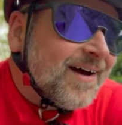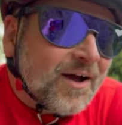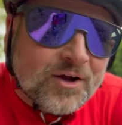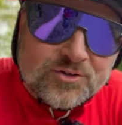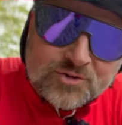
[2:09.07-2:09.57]

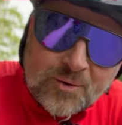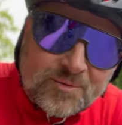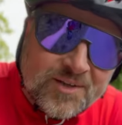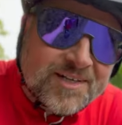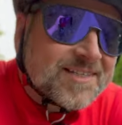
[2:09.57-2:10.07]
got dropped
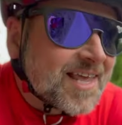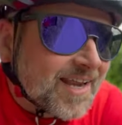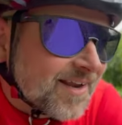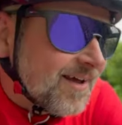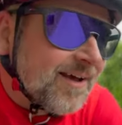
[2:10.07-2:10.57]
on the
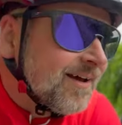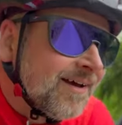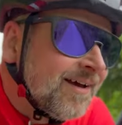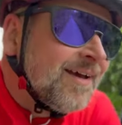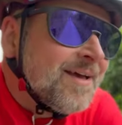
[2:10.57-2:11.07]
descent.
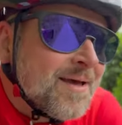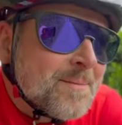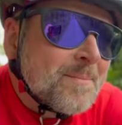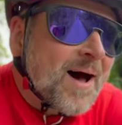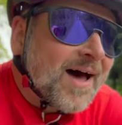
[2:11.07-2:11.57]

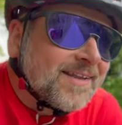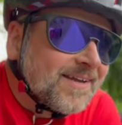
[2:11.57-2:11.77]
Mad.